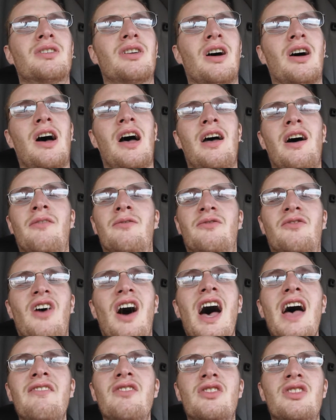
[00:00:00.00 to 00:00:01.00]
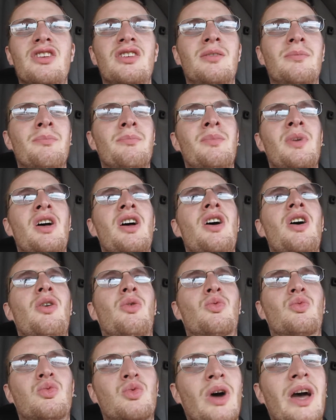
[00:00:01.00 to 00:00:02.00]
I have five of them
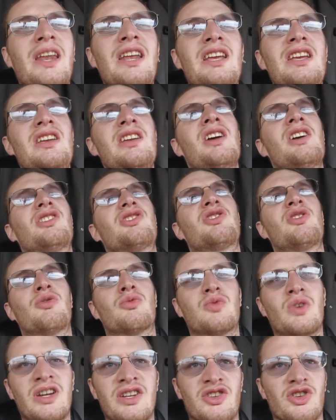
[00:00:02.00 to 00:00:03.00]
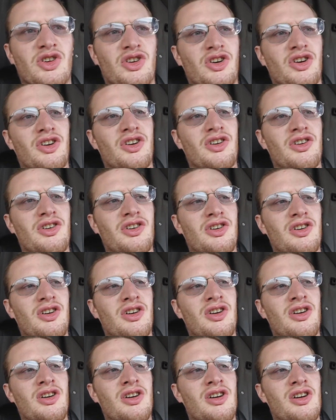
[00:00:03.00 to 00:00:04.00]
ready to render,
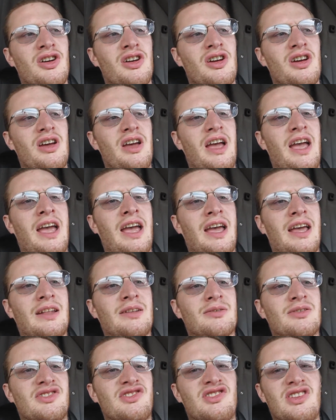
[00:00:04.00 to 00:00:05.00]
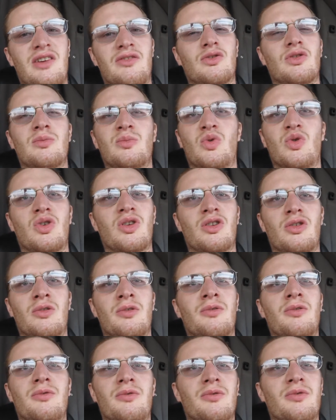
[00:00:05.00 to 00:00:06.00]
and several more
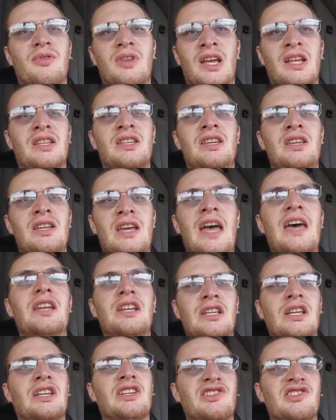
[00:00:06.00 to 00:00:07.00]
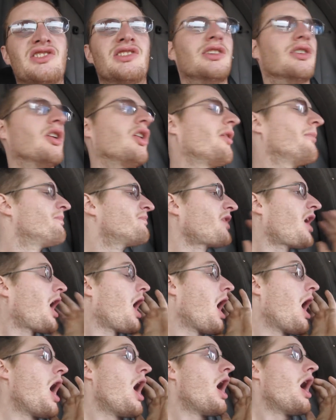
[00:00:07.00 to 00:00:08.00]
that need editing still.
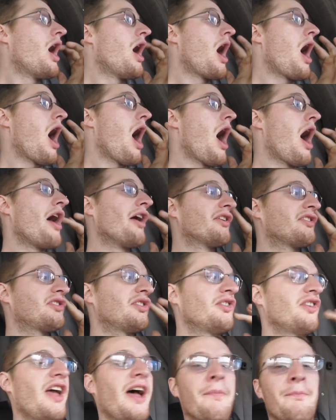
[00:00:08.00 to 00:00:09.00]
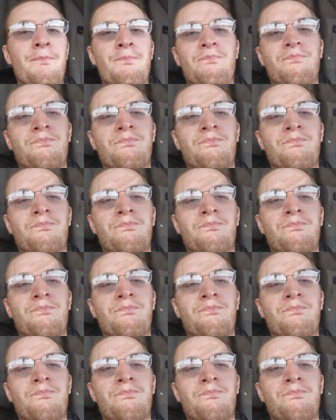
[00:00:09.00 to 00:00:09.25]
So yeah.